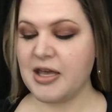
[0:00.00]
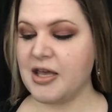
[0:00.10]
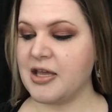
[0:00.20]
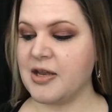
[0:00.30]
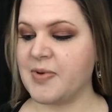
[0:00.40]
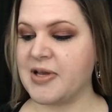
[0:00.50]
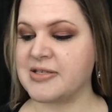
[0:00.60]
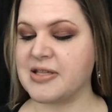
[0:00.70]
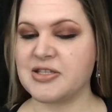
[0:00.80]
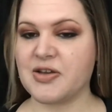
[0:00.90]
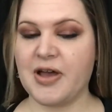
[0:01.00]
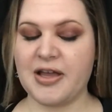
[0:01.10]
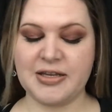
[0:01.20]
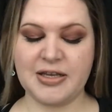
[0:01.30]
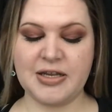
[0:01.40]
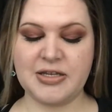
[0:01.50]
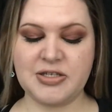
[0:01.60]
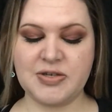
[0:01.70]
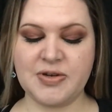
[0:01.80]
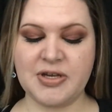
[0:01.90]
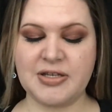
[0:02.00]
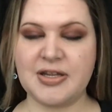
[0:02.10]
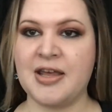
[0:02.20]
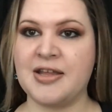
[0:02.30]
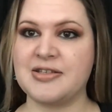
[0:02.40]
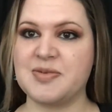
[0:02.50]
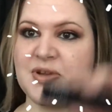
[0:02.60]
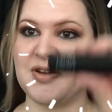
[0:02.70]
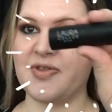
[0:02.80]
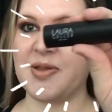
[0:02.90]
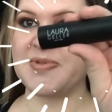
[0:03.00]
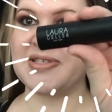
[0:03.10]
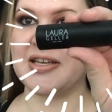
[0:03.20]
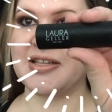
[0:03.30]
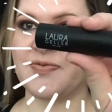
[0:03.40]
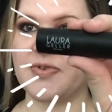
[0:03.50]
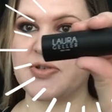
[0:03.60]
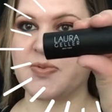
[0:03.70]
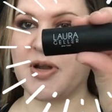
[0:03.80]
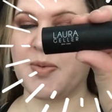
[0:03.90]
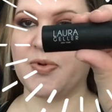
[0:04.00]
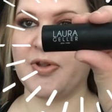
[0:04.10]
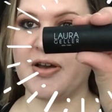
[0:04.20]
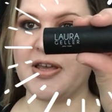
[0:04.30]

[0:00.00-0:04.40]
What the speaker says: Anyways, let's go ahead and get into it. And speaking of lipstick, the first one I pull out